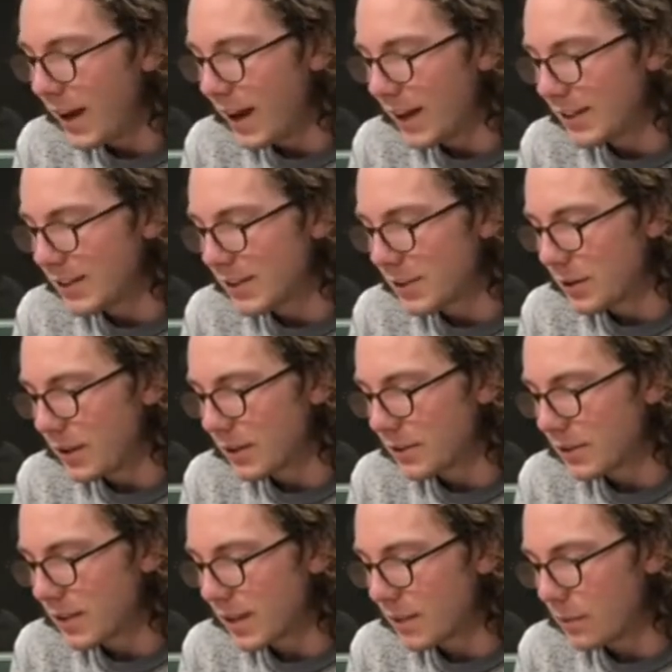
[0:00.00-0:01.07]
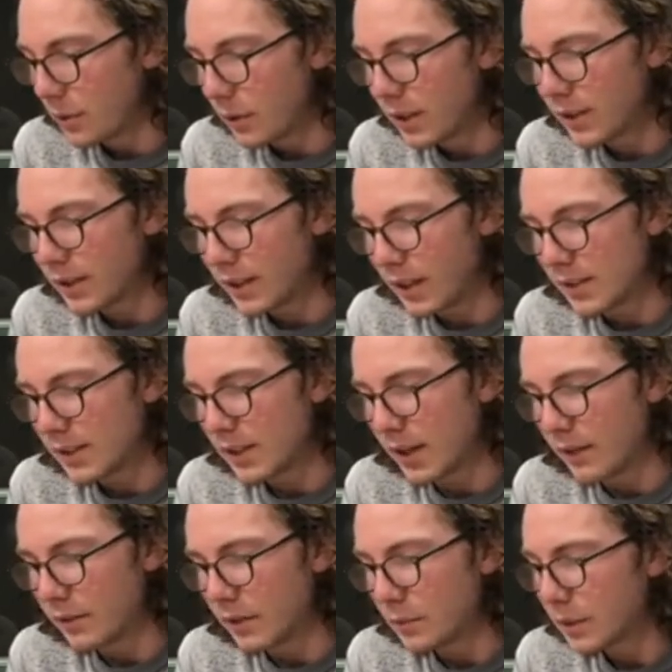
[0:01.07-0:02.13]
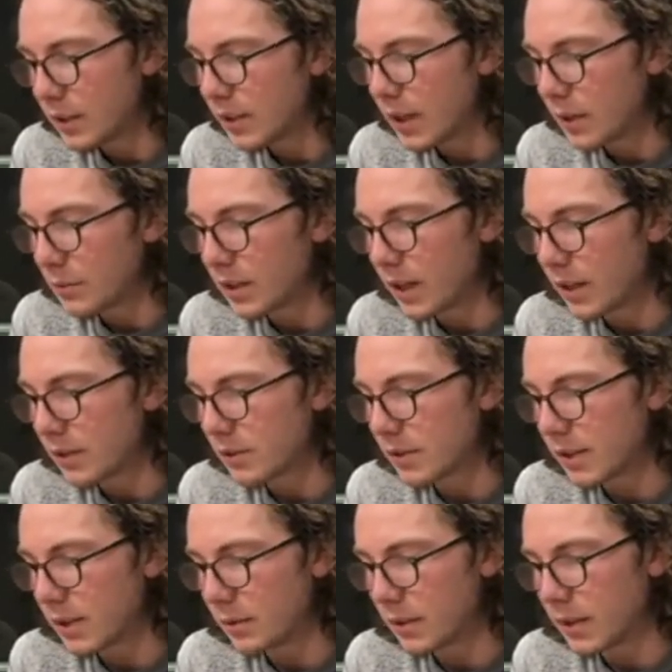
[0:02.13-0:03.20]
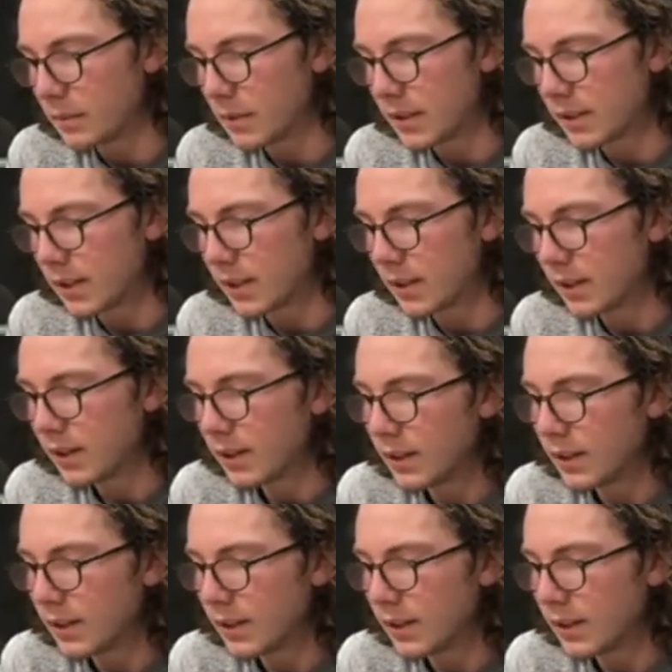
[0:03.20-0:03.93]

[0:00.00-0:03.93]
I just don't understand the point lesson of it. Please help me to understand what I'm missing.